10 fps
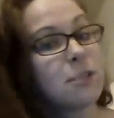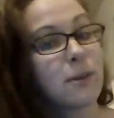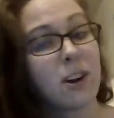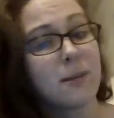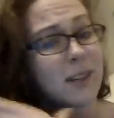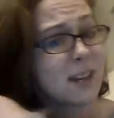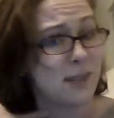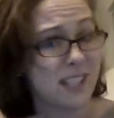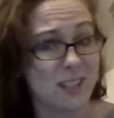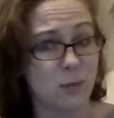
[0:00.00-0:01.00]
My grandma gave me
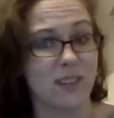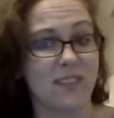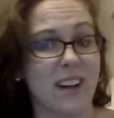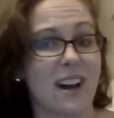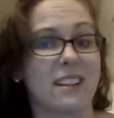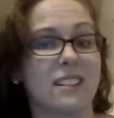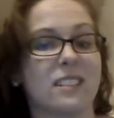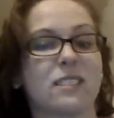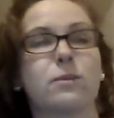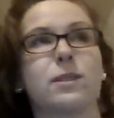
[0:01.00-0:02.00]
like
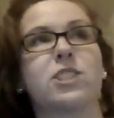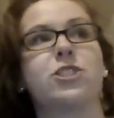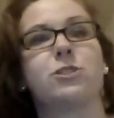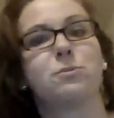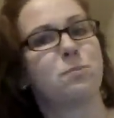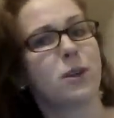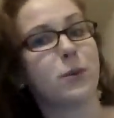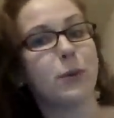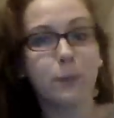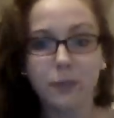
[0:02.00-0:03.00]
$25, which pretty cool.